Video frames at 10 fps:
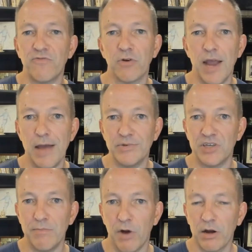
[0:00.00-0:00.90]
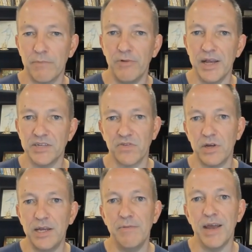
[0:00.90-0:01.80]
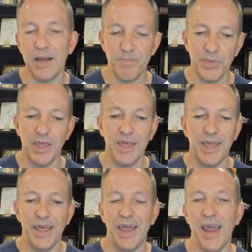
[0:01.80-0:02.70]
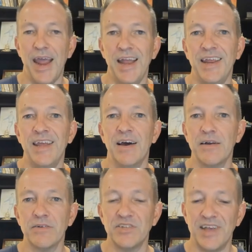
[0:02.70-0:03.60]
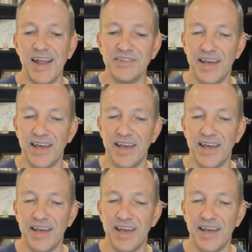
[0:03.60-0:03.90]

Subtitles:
for Amazon Marketplace for eBay. And it understands